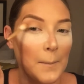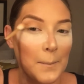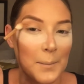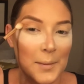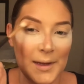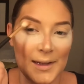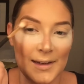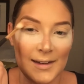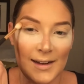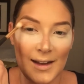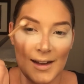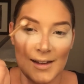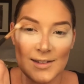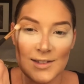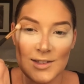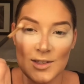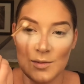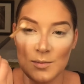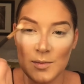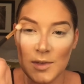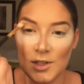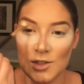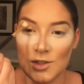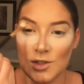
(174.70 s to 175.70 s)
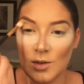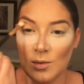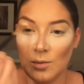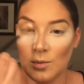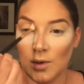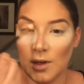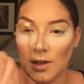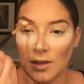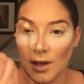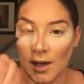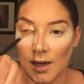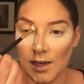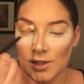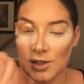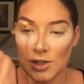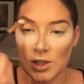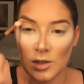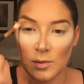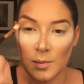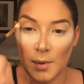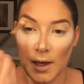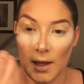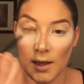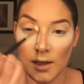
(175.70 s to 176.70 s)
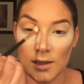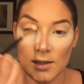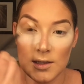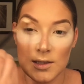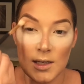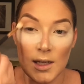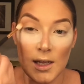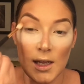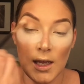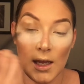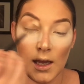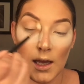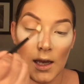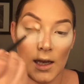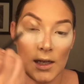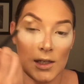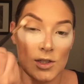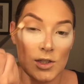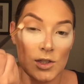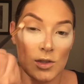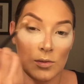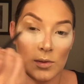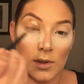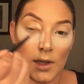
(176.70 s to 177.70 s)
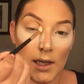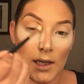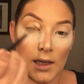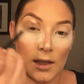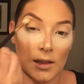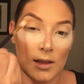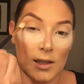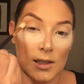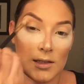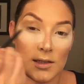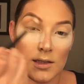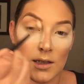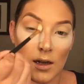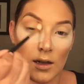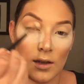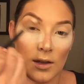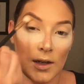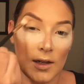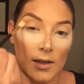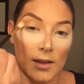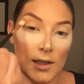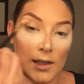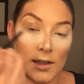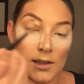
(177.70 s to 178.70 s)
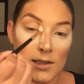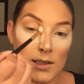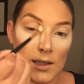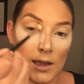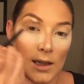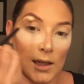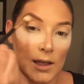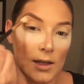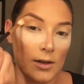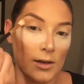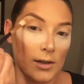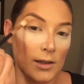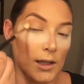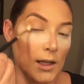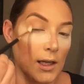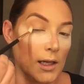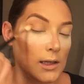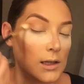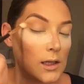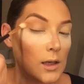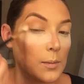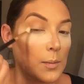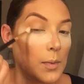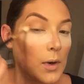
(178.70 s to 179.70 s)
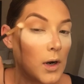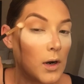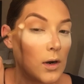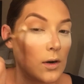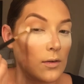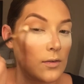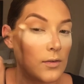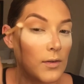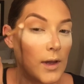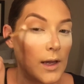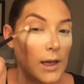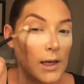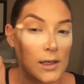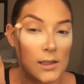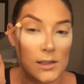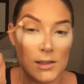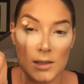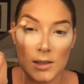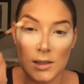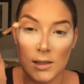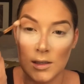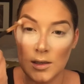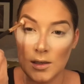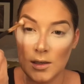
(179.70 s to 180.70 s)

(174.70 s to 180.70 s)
but not so much with eyeshadow palettes. I do like this color. I think it's literally like the perfect